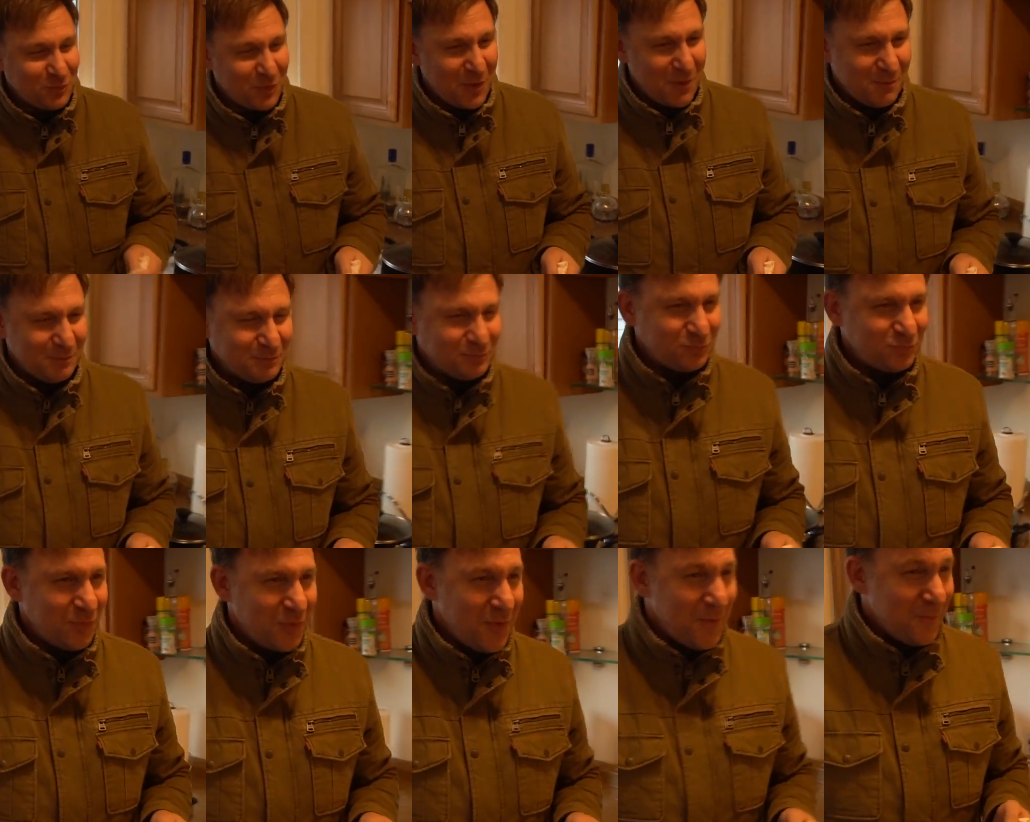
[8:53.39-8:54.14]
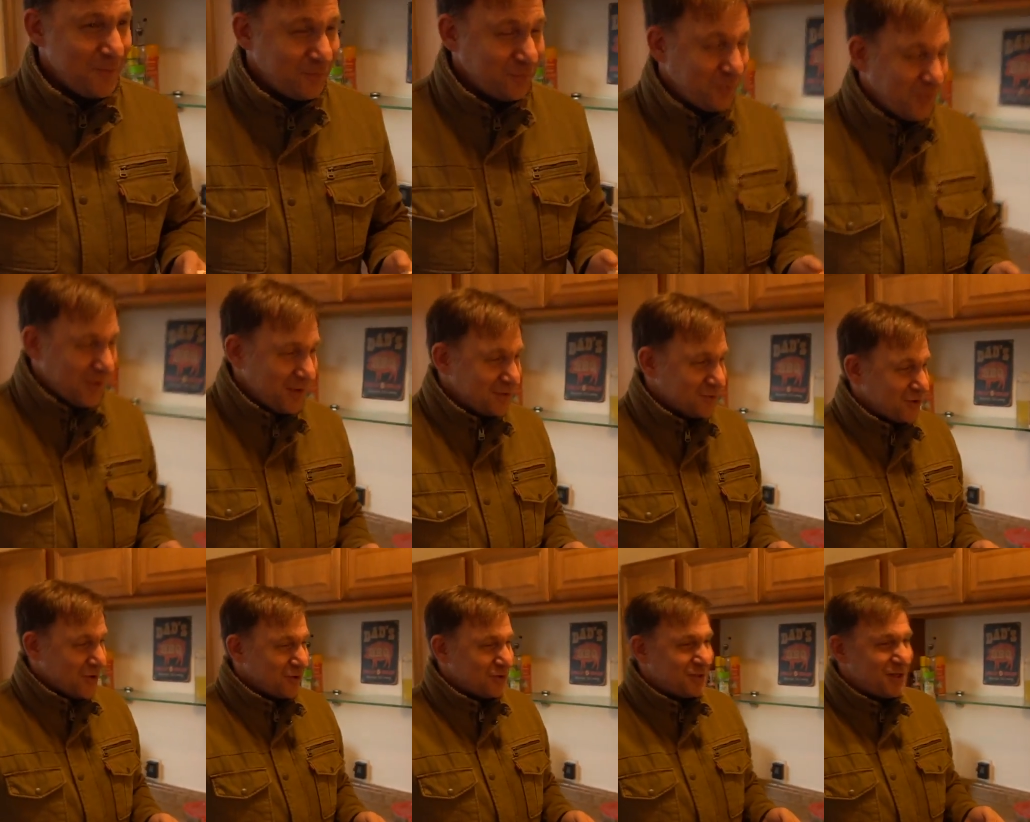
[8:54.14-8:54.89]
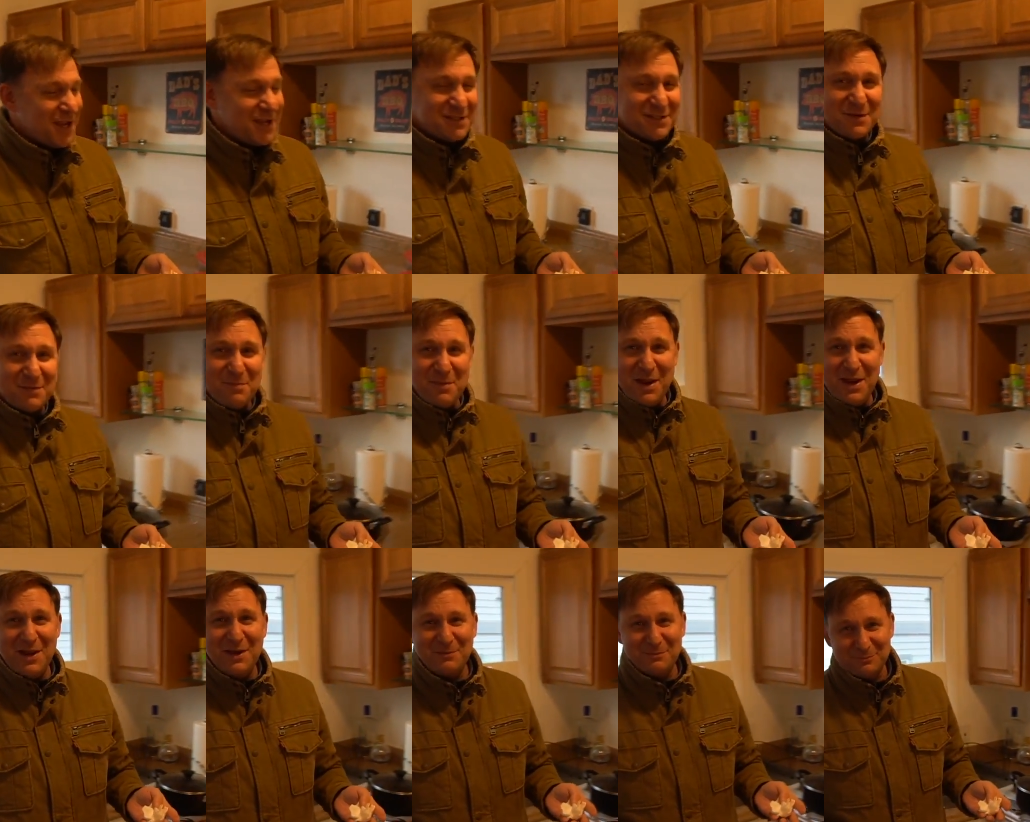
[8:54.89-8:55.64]
hard to taste the
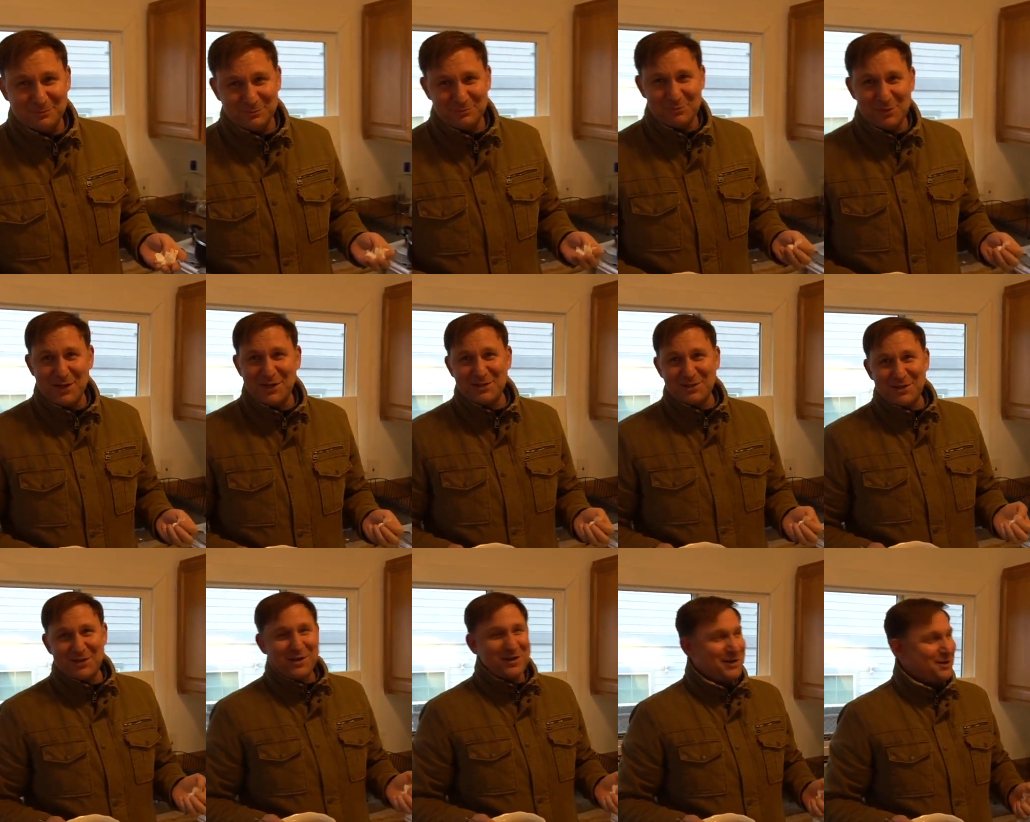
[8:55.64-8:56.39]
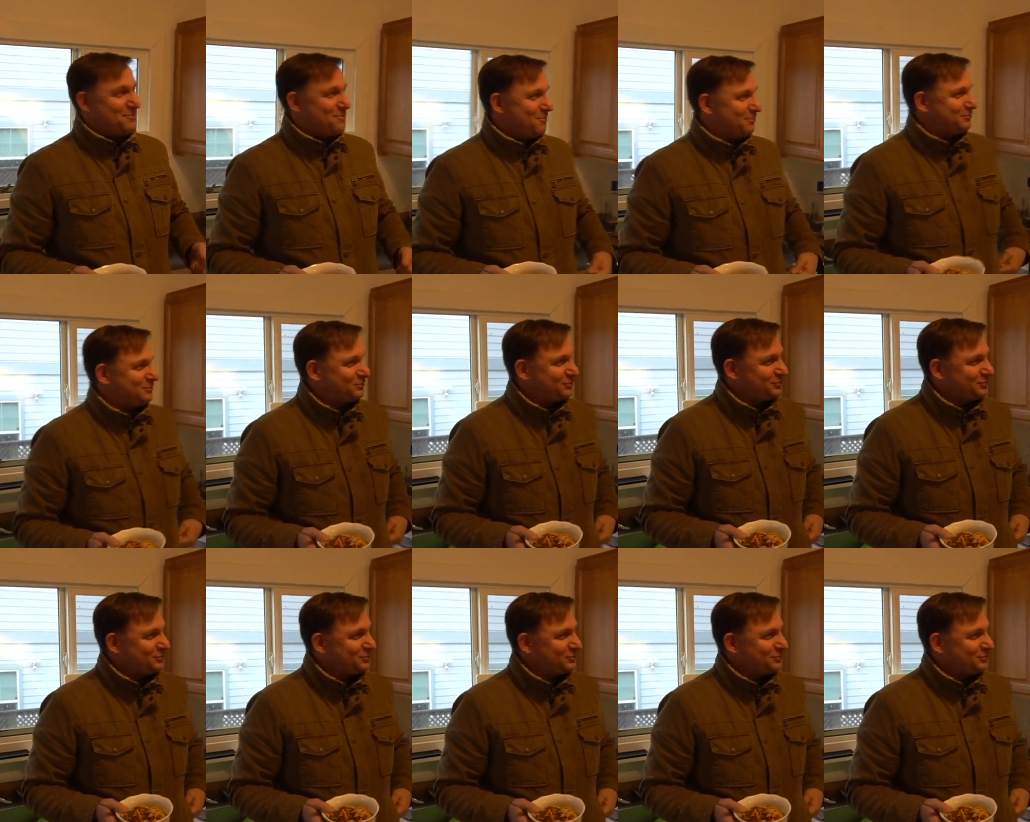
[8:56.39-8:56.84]
meat, but it's good.